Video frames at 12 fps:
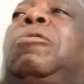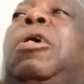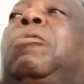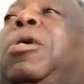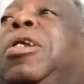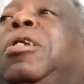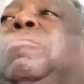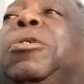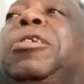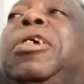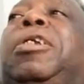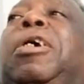And when they
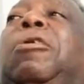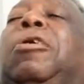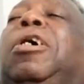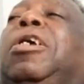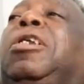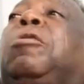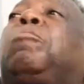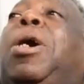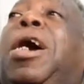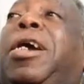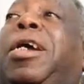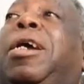picked them now, the
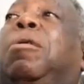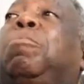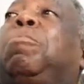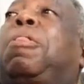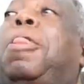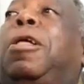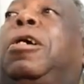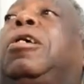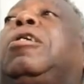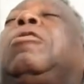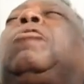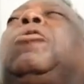man came.
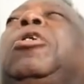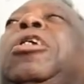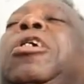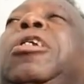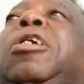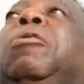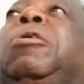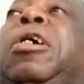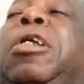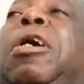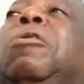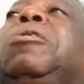
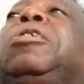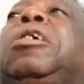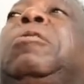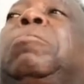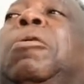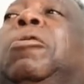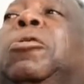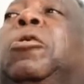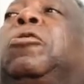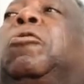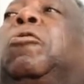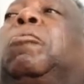They now said the man was
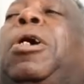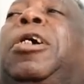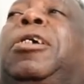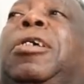going to go back.